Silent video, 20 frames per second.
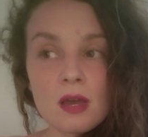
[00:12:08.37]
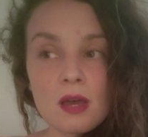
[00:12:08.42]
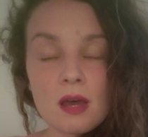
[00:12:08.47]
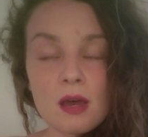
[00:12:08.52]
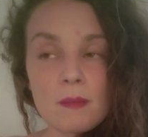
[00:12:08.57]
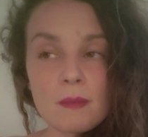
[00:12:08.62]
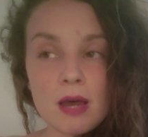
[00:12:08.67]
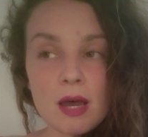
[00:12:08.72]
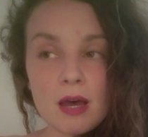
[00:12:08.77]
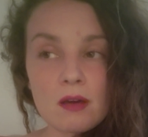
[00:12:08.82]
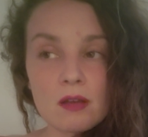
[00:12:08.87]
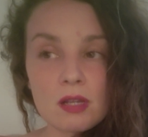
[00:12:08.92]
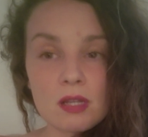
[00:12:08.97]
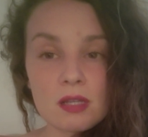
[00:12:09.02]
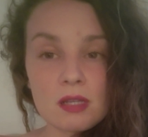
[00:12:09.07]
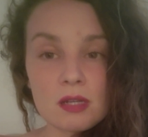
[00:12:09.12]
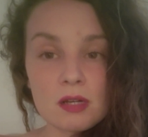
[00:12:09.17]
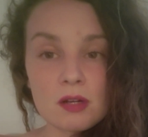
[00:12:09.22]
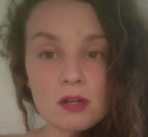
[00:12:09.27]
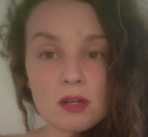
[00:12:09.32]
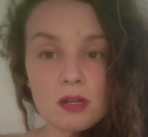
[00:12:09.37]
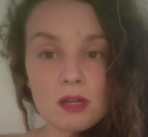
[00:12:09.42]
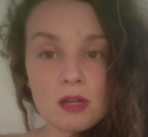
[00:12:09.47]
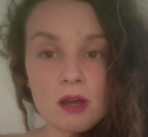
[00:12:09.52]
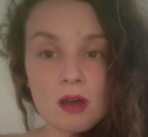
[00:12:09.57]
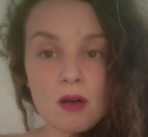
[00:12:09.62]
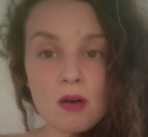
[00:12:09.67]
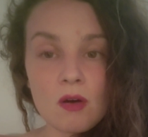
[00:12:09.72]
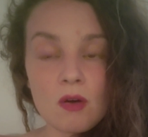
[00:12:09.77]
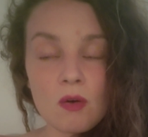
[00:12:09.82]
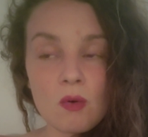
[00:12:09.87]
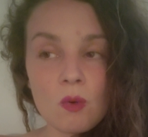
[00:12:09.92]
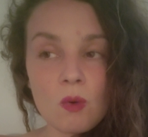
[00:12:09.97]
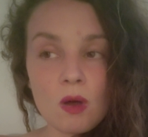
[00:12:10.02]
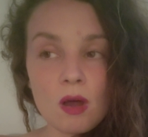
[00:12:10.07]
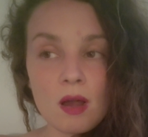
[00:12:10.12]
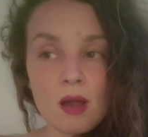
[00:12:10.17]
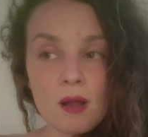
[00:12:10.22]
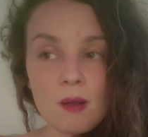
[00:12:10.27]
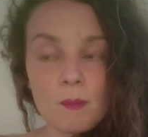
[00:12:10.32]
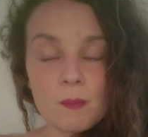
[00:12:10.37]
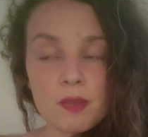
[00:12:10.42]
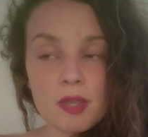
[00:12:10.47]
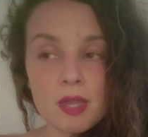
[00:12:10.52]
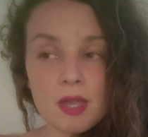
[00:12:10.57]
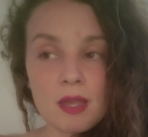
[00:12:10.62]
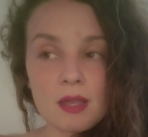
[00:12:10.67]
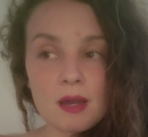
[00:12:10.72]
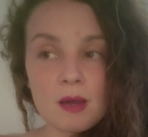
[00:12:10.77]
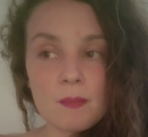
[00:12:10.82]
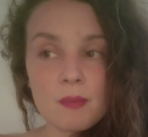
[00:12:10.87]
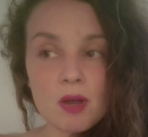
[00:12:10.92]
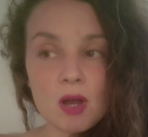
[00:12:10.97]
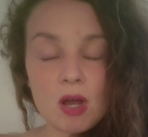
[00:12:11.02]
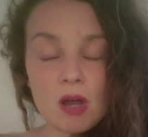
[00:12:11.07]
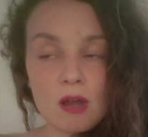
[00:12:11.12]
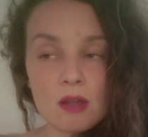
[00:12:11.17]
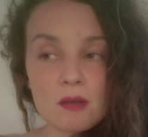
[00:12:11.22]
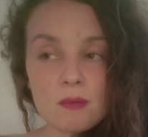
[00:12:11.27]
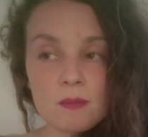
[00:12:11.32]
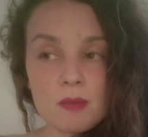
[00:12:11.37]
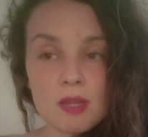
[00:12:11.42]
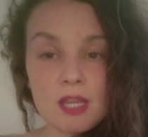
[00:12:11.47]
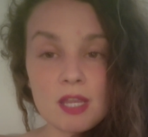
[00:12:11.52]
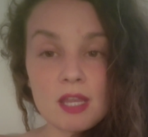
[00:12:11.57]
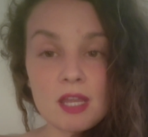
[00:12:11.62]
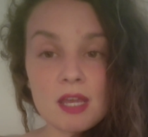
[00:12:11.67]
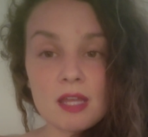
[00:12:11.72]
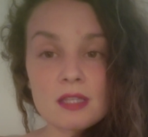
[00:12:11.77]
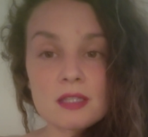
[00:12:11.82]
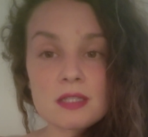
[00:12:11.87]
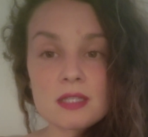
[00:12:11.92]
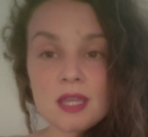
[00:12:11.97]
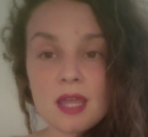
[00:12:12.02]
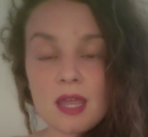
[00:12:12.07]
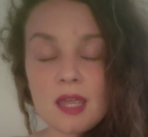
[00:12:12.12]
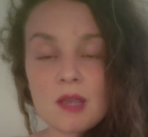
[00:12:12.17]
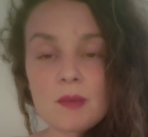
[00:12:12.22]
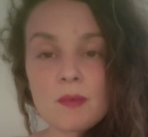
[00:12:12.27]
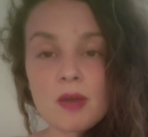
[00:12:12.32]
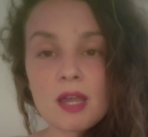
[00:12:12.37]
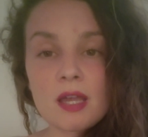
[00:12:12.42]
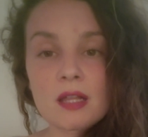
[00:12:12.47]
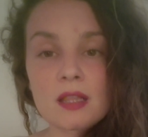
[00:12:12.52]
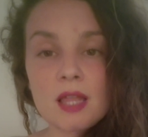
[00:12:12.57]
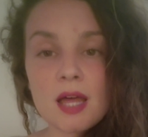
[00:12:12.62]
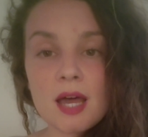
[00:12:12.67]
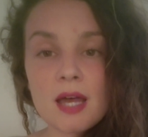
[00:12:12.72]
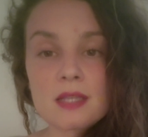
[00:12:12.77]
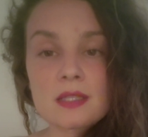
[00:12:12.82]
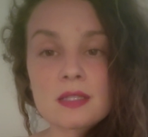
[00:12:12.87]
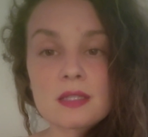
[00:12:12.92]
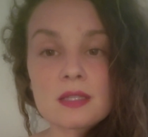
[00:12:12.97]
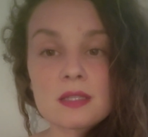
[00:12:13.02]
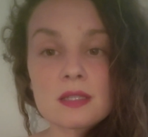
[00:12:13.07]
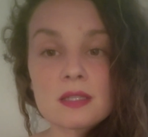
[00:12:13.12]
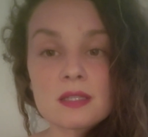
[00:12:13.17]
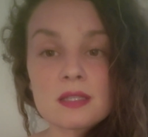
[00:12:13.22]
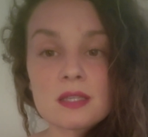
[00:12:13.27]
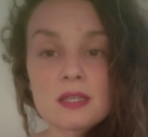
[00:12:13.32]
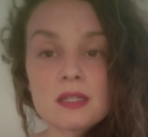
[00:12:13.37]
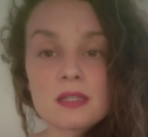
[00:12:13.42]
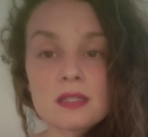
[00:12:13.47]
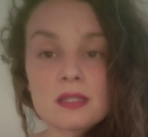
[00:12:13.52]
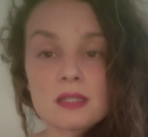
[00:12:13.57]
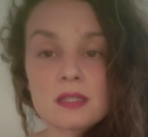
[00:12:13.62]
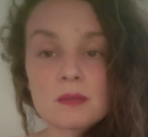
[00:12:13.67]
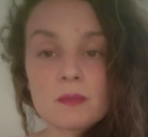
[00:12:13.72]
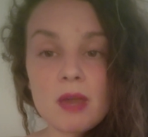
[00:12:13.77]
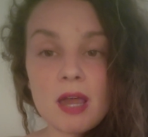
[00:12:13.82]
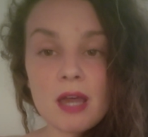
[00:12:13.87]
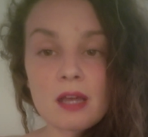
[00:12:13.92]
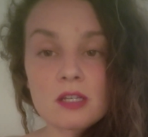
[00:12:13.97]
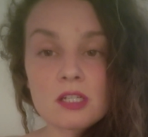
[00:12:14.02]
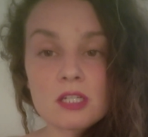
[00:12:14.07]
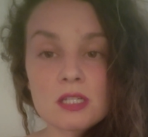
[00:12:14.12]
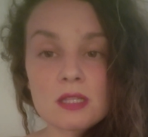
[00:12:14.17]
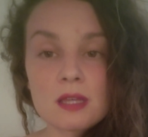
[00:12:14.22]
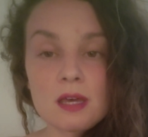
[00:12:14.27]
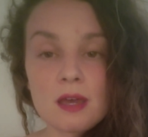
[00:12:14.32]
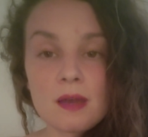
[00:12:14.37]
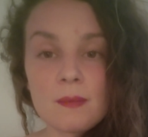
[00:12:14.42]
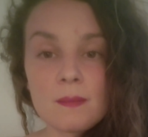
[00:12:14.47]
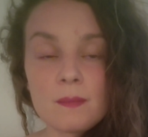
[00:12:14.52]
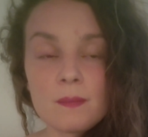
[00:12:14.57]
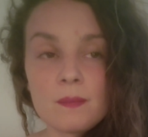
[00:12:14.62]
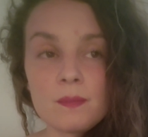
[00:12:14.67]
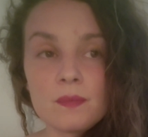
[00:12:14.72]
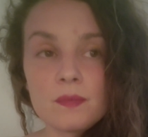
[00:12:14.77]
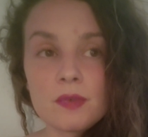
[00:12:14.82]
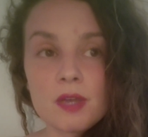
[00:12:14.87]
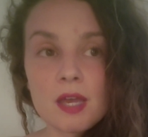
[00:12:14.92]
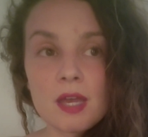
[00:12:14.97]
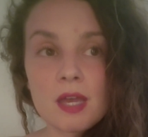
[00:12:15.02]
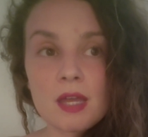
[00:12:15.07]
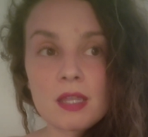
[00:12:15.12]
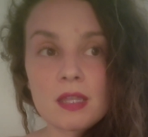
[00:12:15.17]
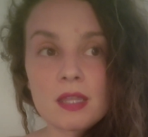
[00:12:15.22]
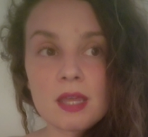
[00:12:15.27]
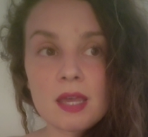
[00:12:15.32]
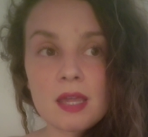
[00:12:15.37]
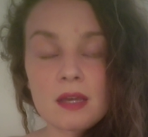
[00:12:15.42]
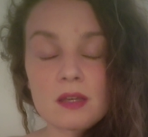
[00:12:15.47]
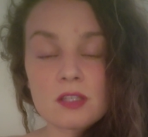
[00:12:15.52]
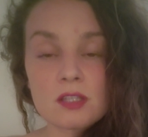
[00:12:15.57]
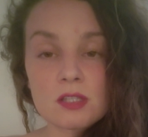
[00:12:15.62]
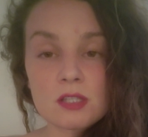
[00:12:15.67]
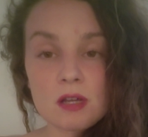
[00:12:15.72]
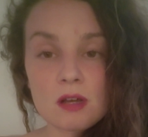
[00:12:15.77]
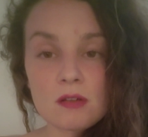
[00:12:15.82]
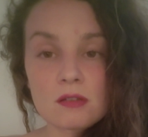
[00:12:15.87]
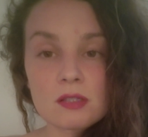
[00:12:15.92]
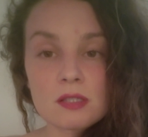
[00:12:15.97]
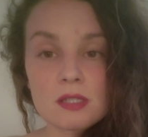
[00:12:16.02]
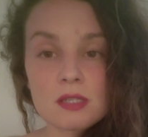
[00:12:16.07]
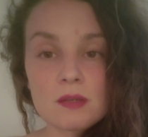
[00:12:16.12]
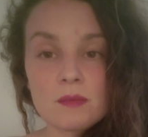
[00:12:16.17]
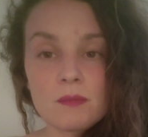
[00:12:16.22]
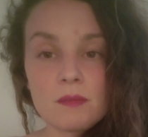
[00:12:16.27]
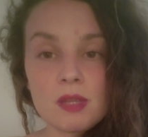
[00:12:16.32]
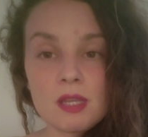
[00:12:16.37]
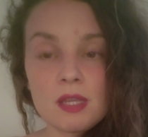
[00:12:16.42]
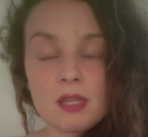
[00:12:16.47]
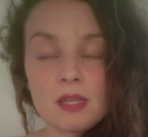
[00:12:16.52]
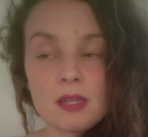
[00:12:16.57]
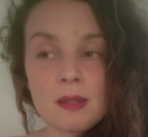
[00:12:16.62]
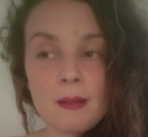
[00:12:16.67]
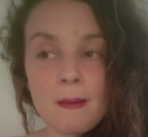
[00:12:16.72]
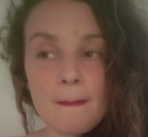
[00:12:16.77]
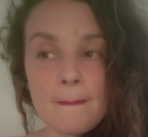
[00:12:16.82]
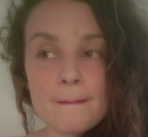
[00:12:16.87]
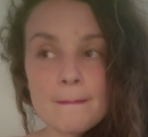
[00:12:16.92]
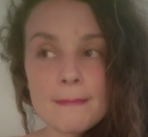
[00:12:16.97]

about a year ago gang up on me and take my glasses and smash them. And they assaulted me.